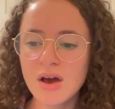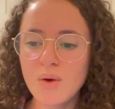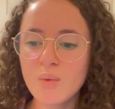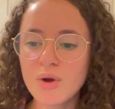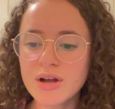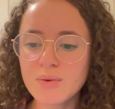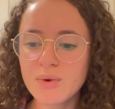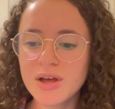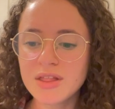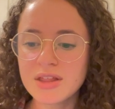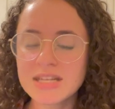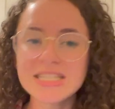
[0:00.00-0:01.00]
work
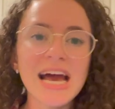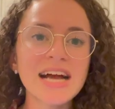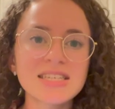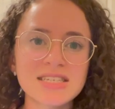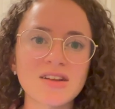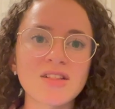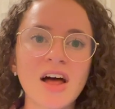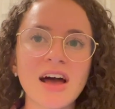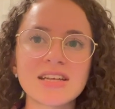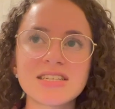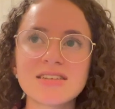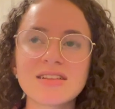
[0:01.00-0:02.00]
with text a
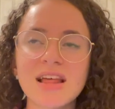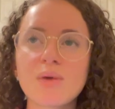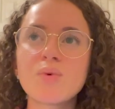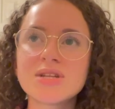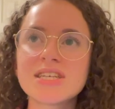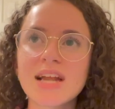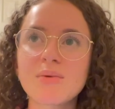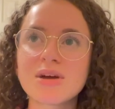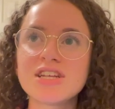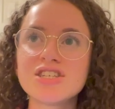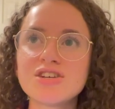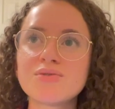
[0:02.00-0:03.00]
lot like what did i want
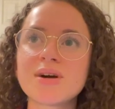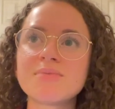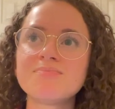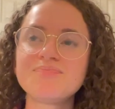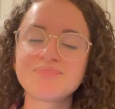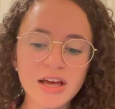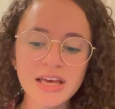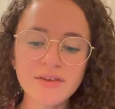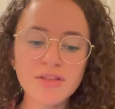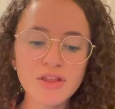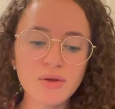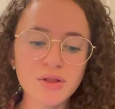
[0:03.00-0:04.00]
to do and
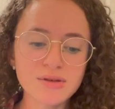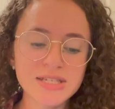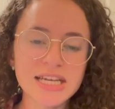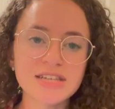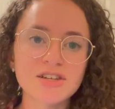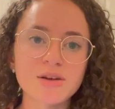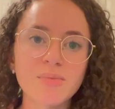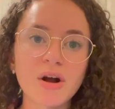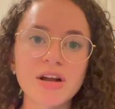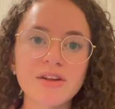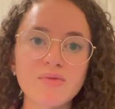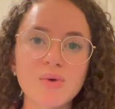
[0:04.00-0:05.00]
even though those things are
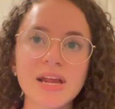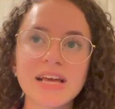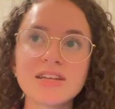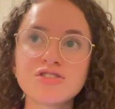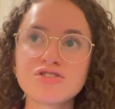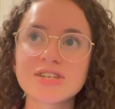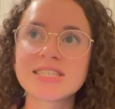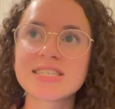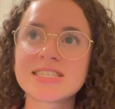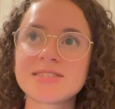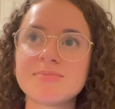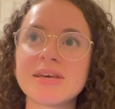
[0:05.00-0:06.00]
part of what
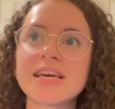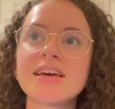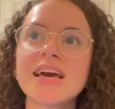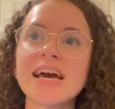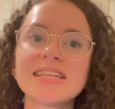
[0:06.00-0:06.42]
interests me,